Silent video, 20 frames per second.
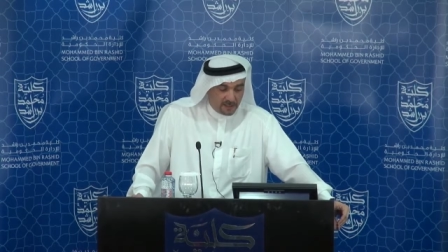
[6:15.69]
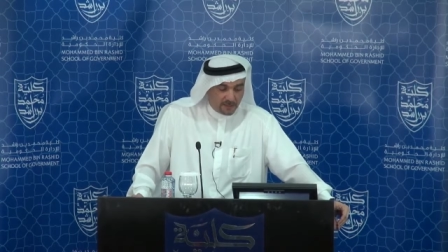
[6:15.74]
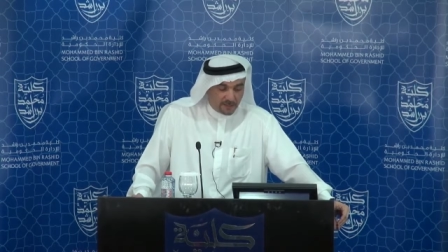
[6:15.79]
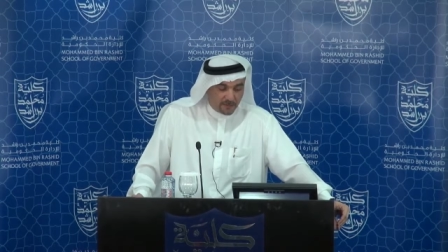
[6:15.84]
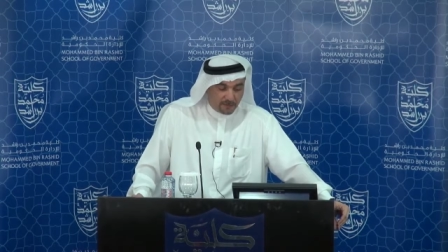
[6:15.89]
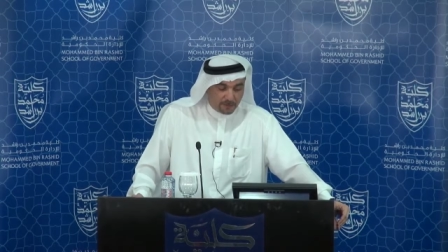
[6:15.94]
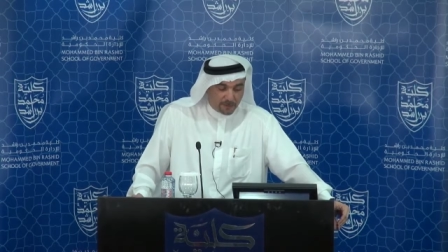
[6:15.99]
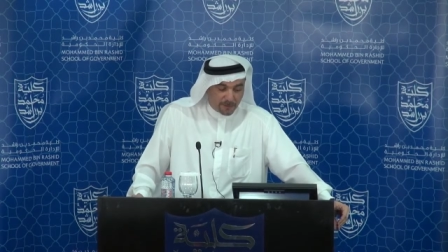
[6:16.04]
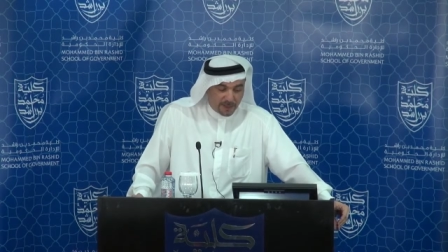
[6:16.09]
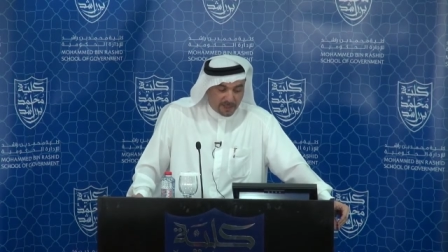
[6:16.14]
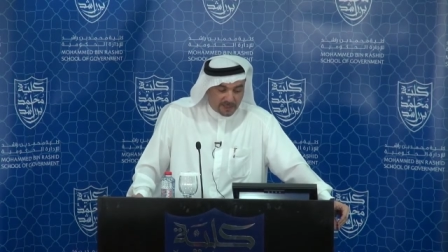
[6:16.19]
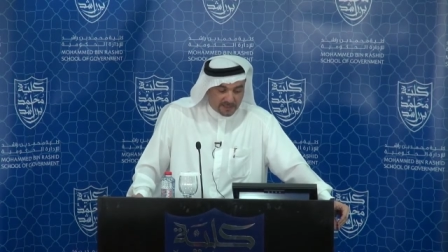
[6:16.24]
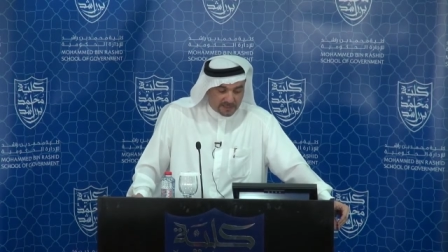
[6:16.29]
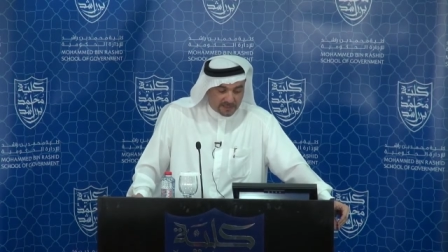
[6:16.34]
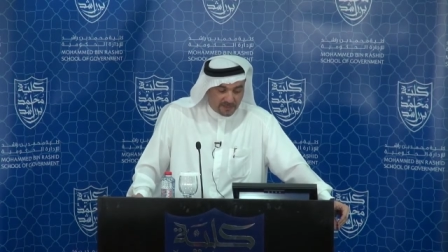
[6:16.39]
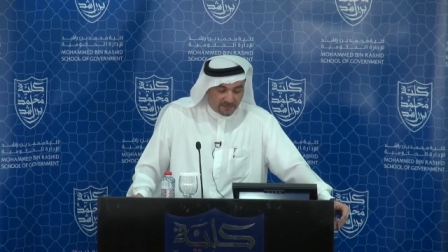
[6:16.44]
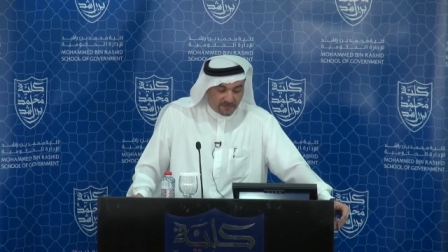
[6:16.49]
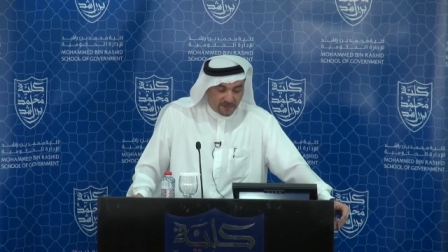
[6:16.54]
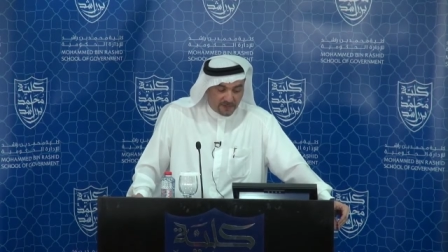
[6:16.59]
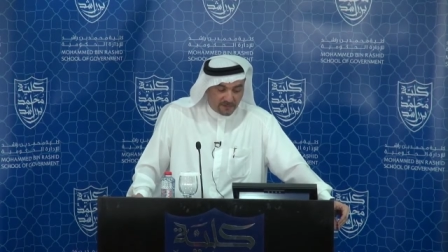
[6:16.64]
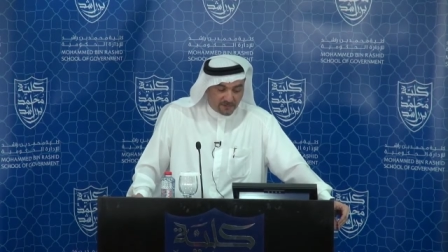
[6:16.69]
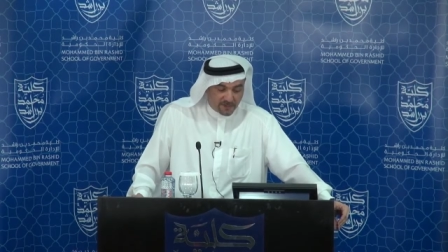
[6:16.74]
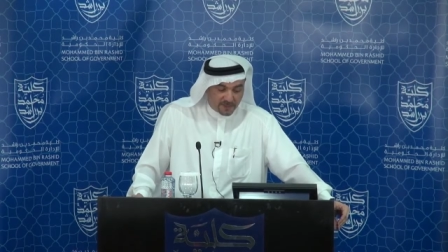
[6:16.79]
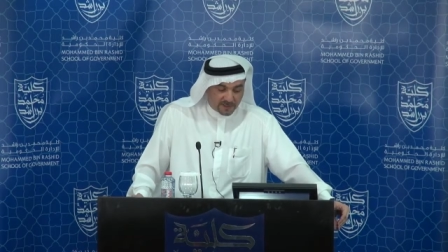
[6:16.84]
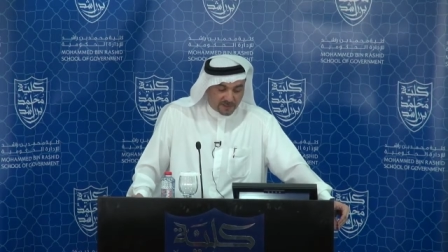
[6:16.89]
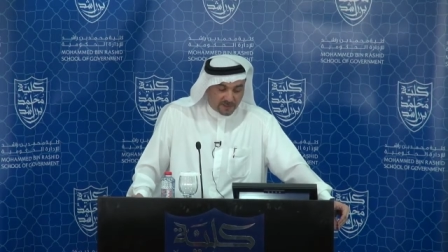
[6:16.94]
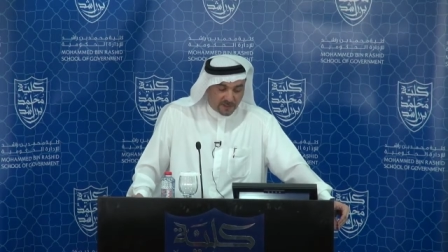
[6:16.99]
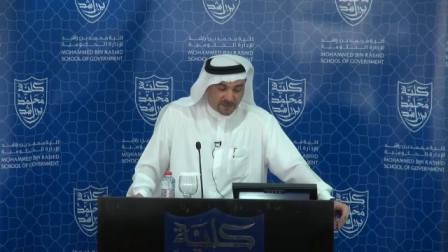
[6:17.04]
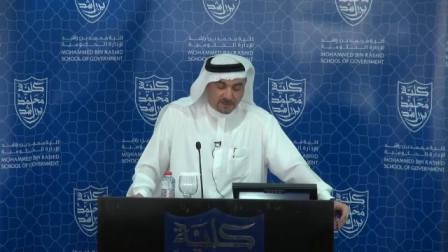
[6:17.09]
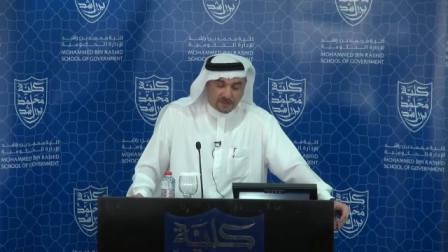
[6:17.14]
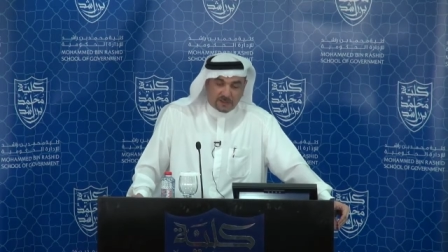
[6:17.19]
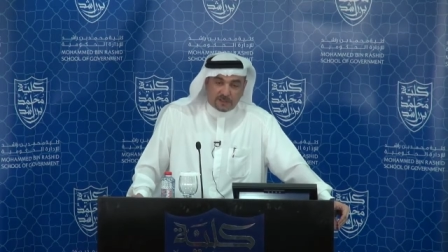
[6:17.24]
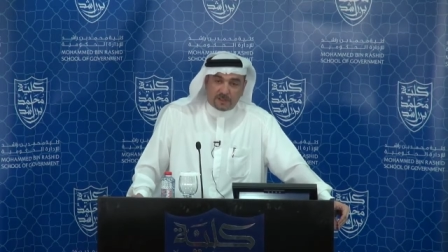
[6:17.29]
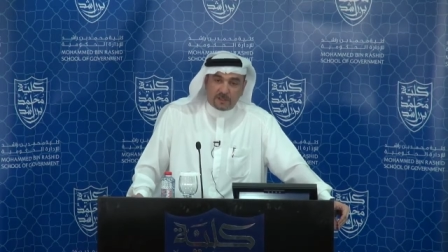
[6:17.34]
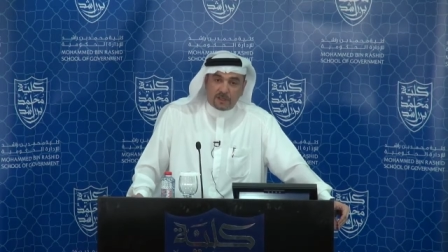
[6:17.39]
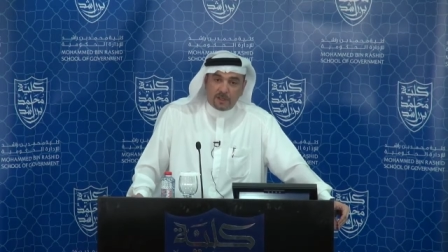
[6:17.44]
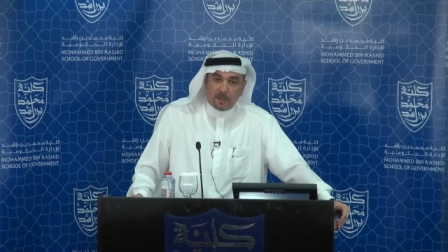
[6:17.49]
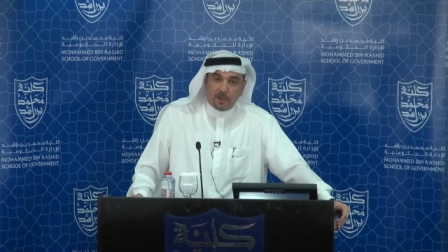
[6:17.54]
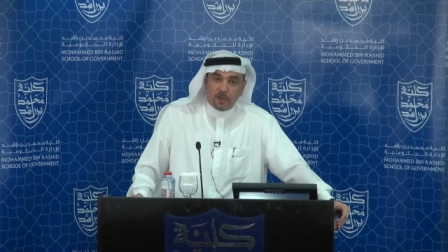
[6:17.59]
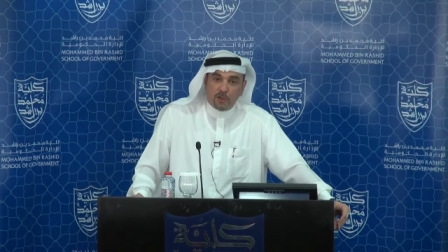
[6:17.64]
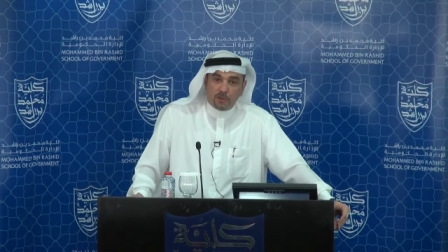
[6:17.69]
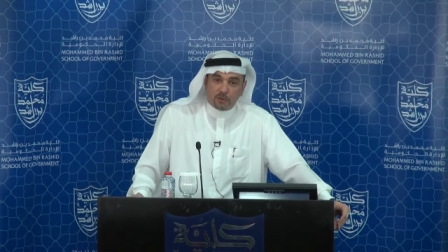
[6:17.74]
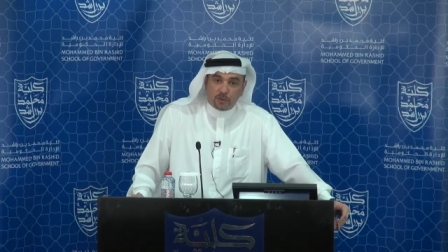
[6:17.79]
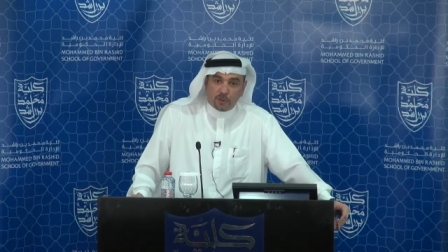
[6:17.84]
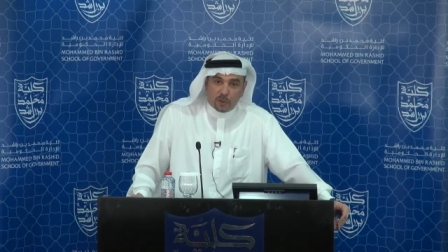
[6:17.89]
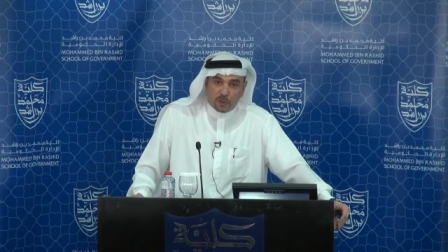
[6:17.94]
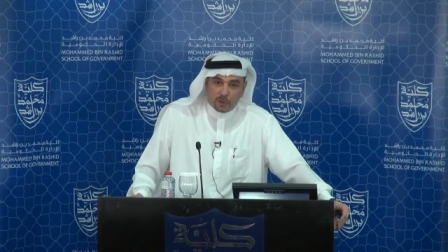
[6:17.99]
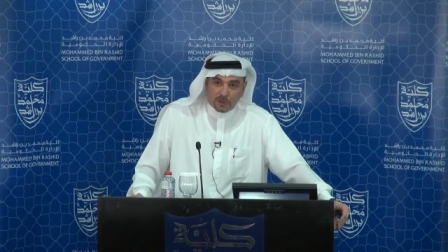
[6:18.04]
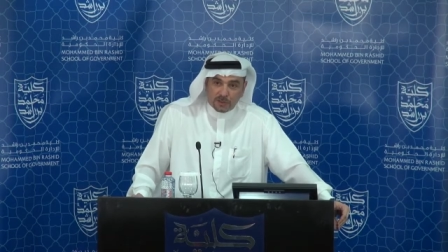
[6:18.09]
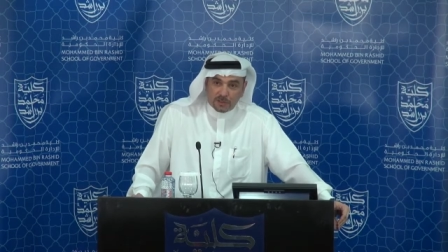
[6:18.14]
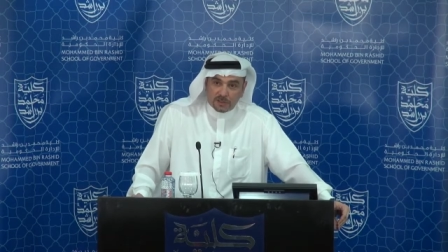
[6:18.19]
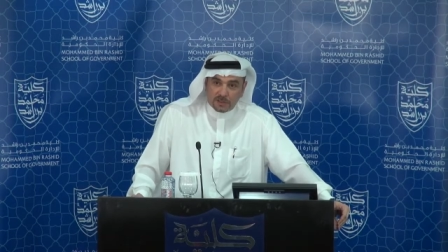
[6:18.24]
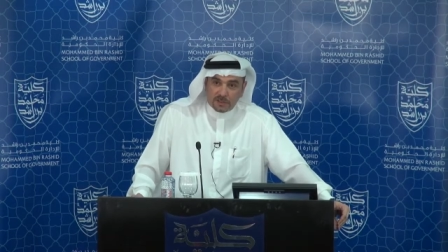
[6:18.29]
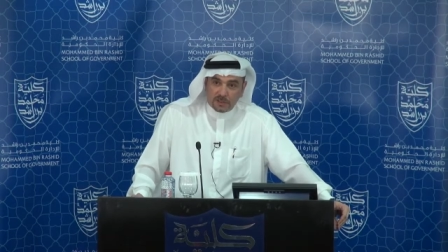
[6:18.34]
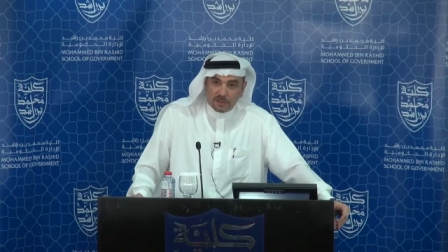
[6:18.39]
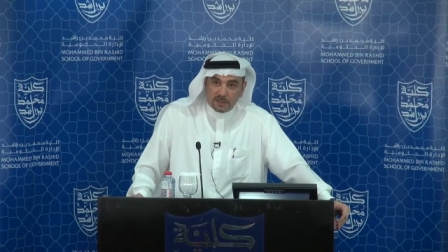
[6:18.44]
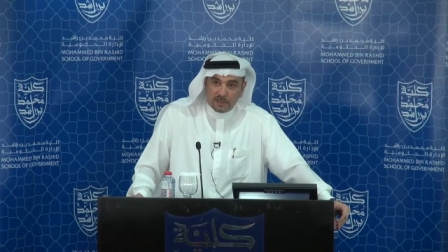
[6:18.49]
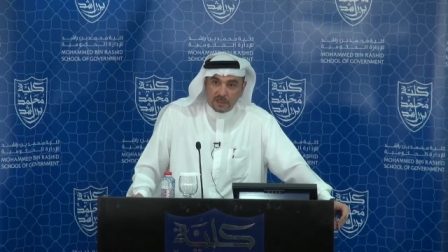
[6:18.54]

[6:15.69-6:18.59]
comprehensive infrastructure to host